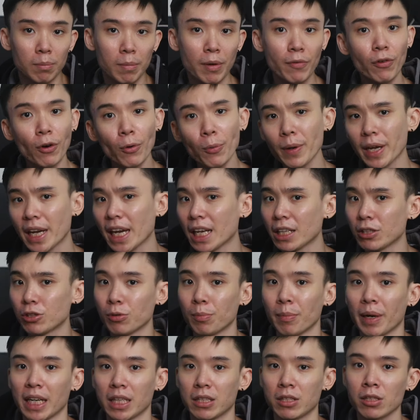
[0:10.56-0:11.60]
Before we get into
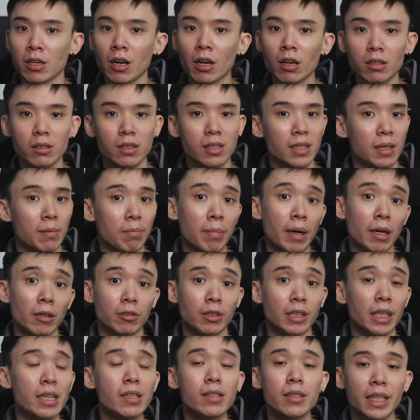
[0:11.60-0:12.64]
my thoughts
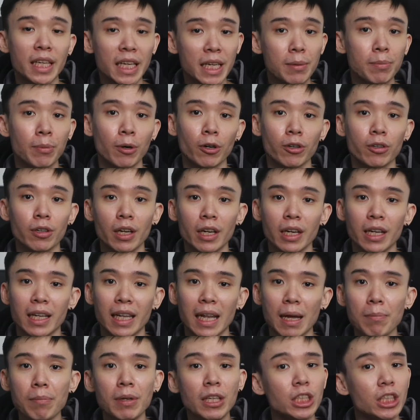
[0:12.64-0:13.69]
about this keyboard,
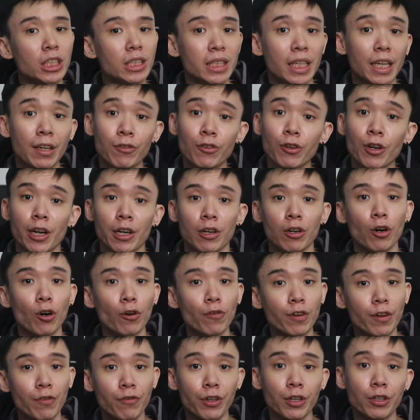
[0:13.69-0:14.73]
let me just give you an
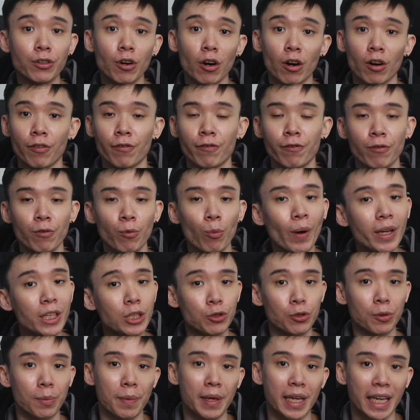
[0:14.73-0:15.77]
overview of what
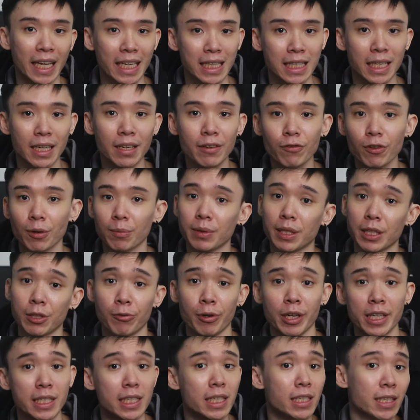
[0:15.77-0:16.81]
you'll be getting from the
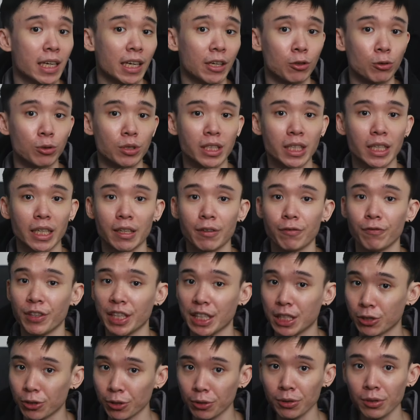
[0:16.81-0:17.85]
Razer Cynosa
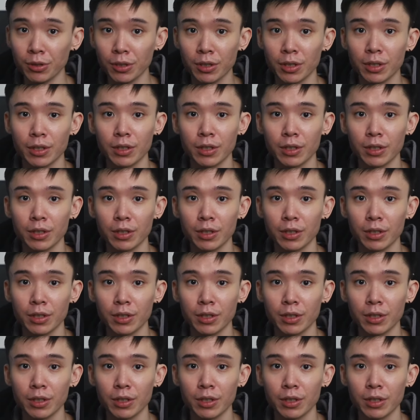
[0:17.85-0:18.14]
V2.